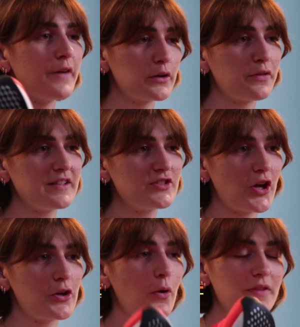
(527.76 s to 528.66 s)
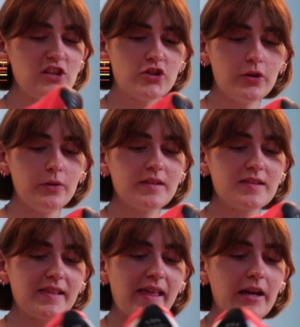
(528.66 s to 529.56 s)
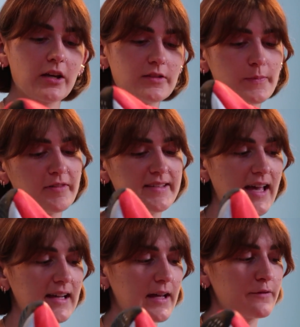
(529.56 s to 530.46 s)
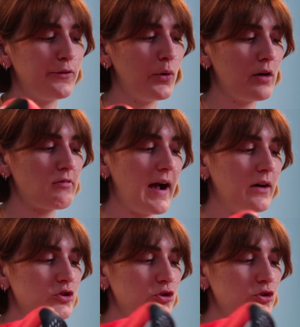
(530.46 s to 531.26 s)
Final thing to note on these shoes is that they're going to be retailing for around